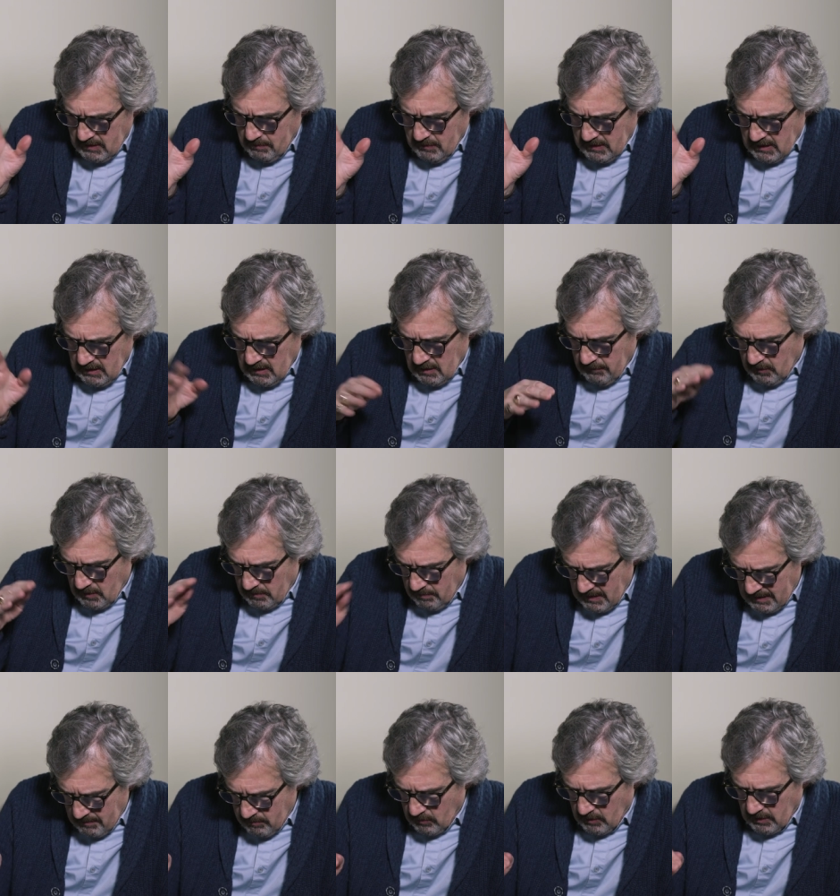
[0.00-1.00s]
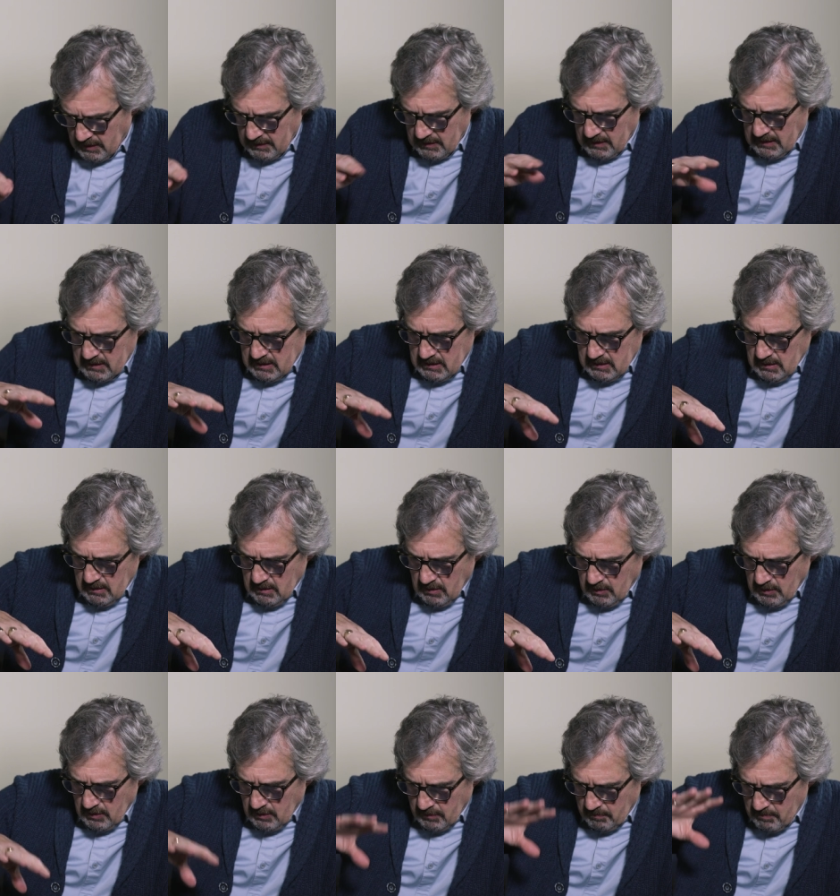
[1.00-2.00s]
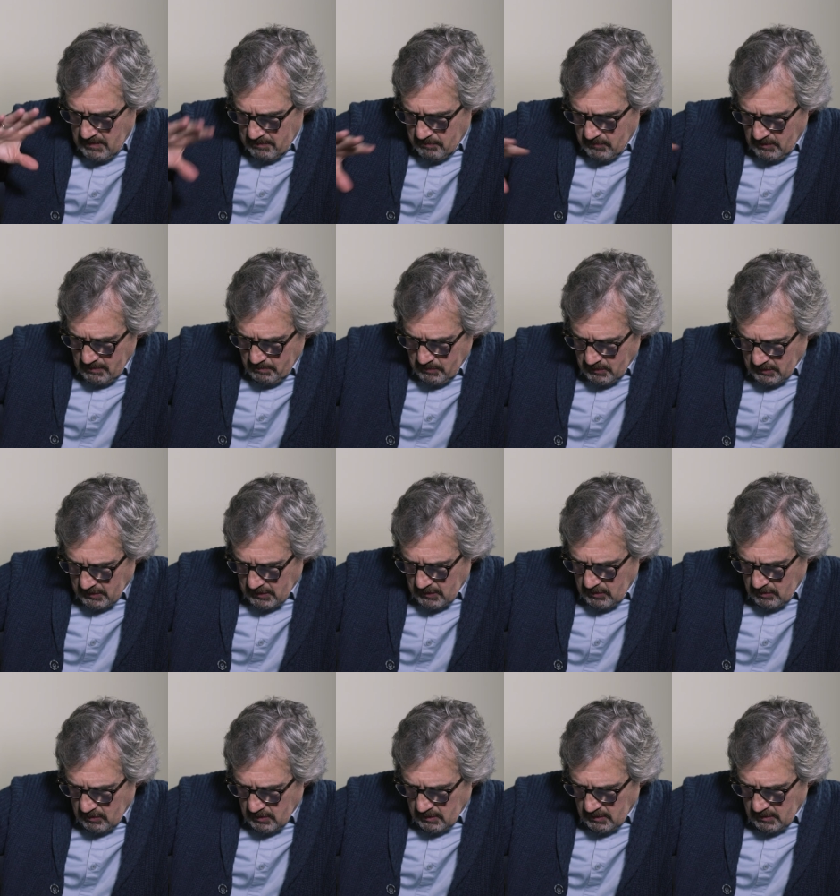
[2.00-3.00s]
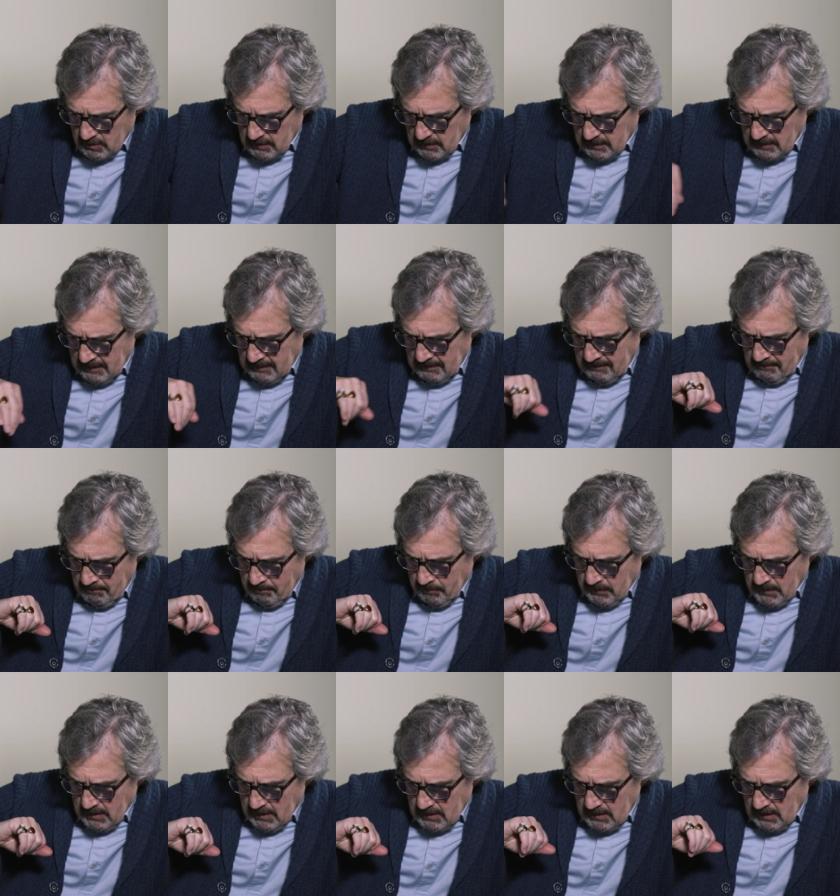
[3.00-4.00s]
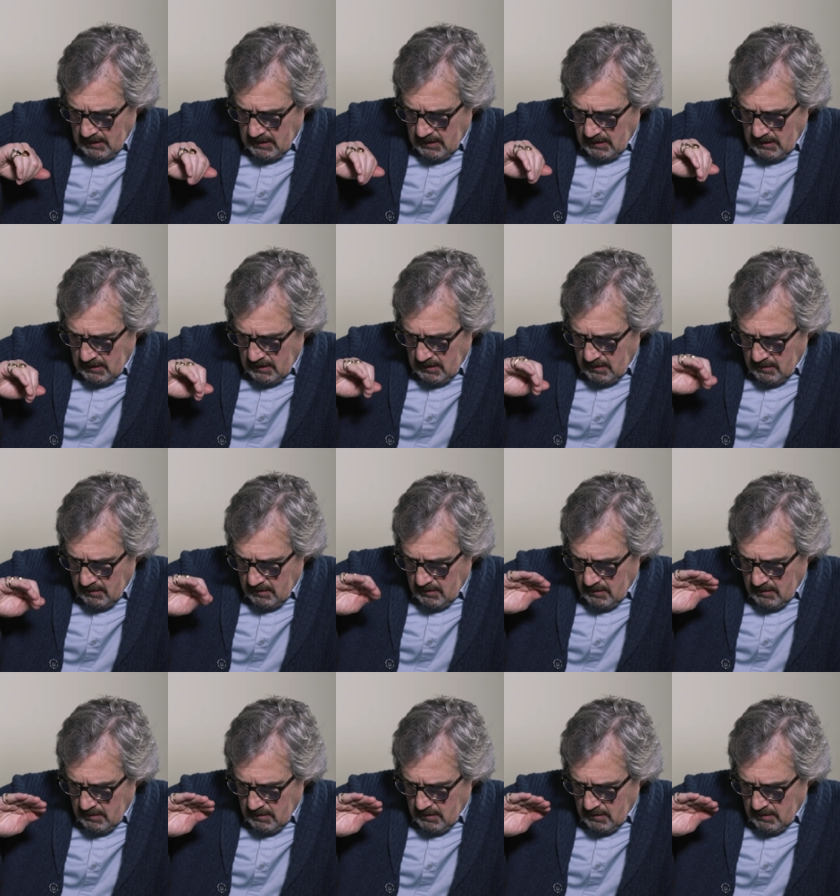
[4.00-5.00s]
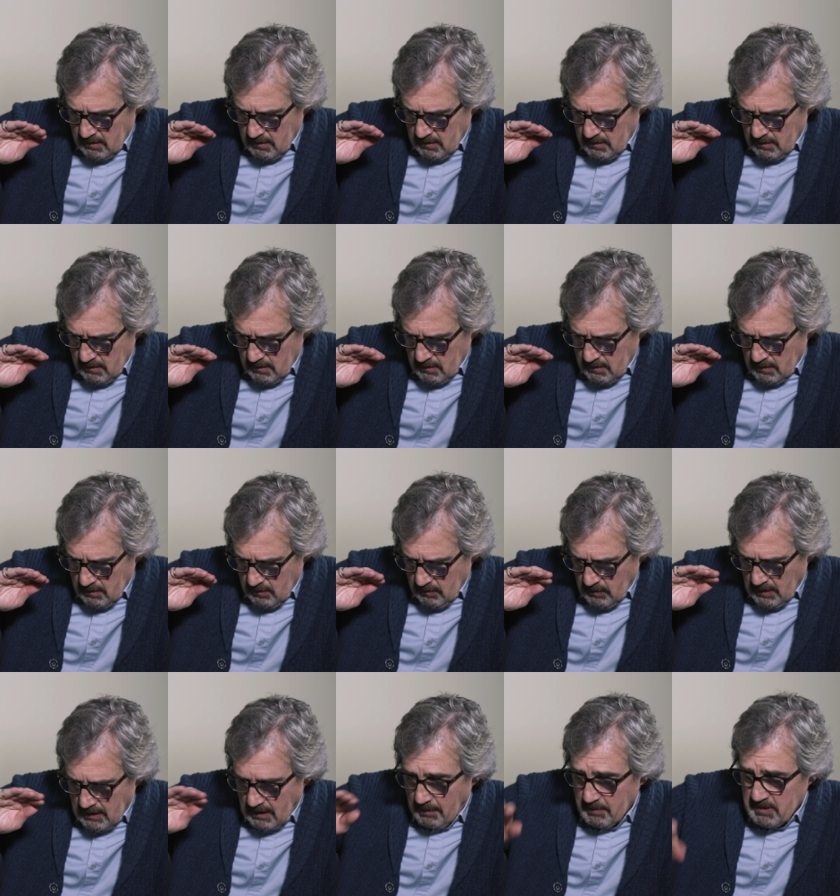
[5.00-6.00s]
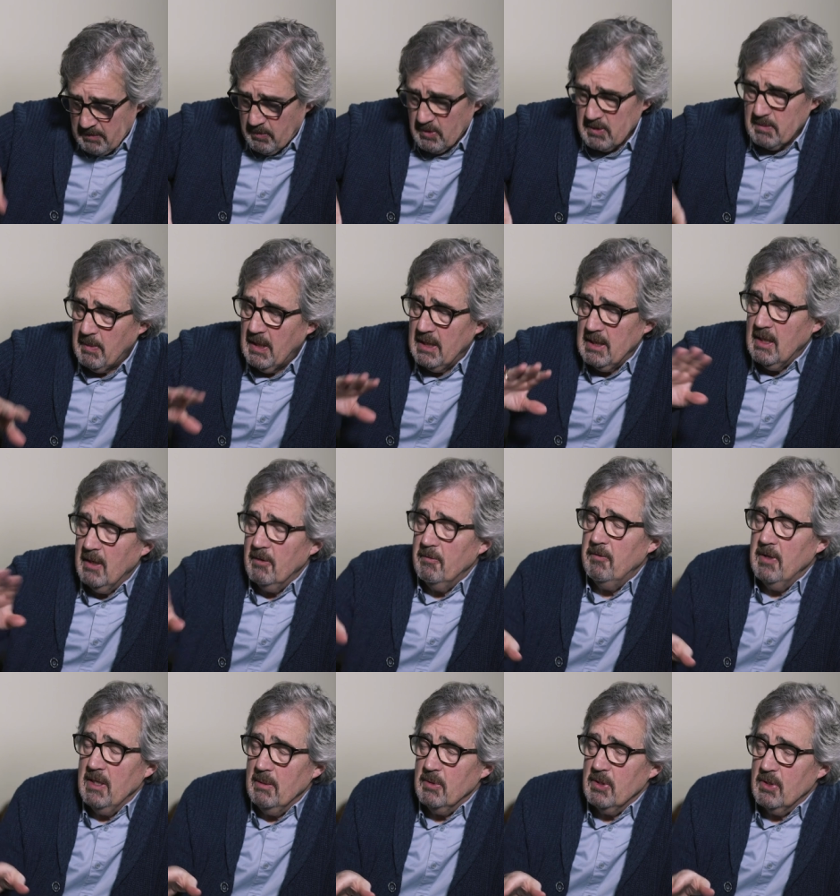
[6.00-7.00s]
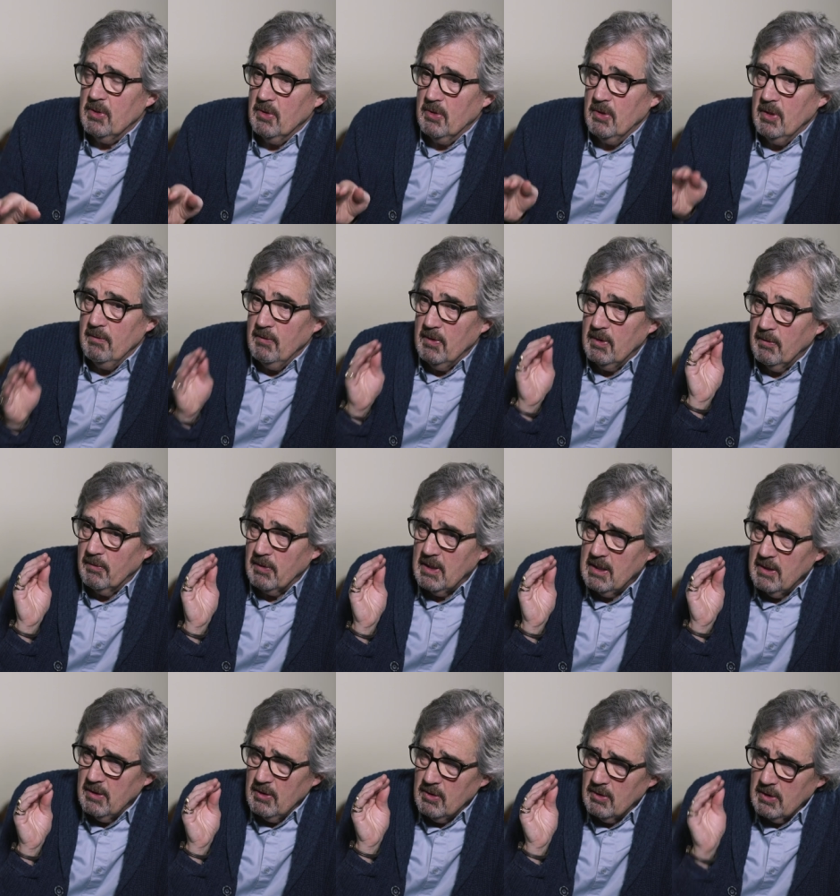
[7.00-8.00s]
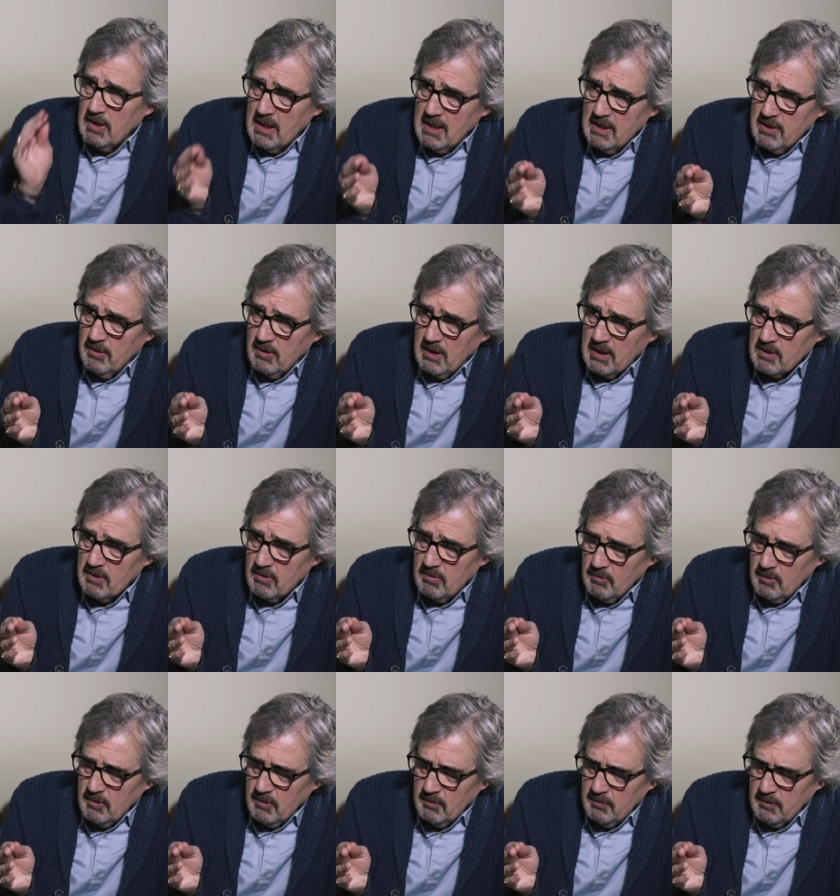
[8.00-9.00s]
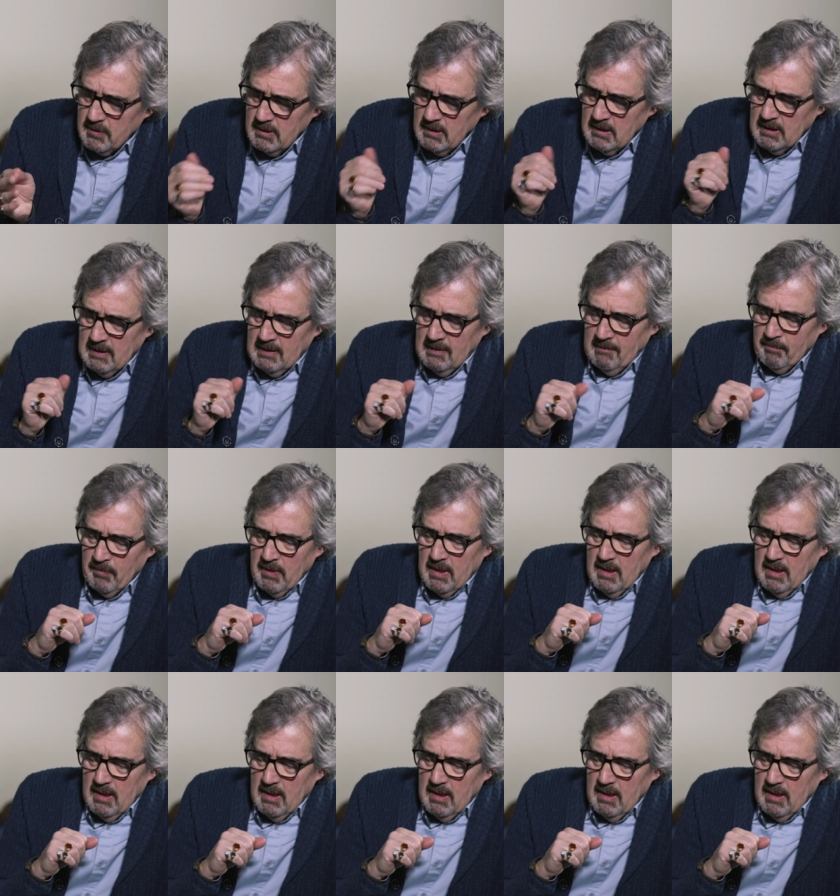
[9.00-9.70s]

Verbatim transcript: at the beginning of your memoir that, yeah. or your memory book, as you call it, the well, I suppose by now a famous story of, getting your cataracts removed. Yeah.